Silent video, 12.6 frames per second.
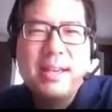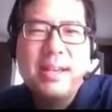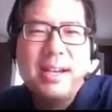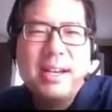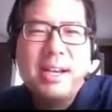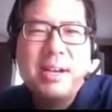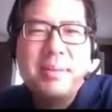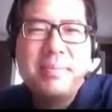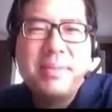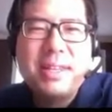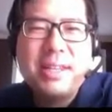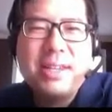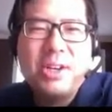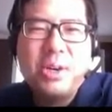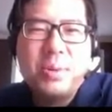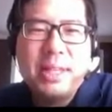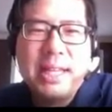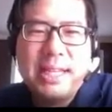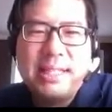
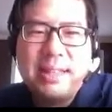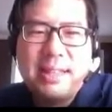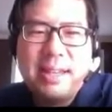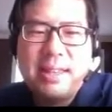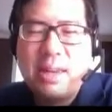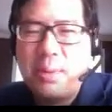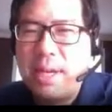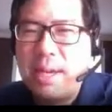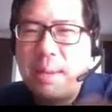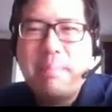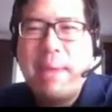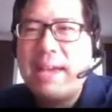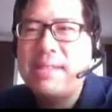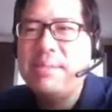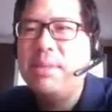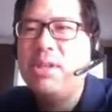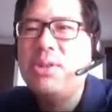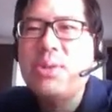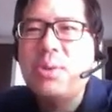We like to think that we get past
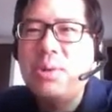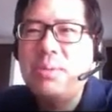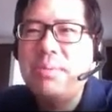middle school,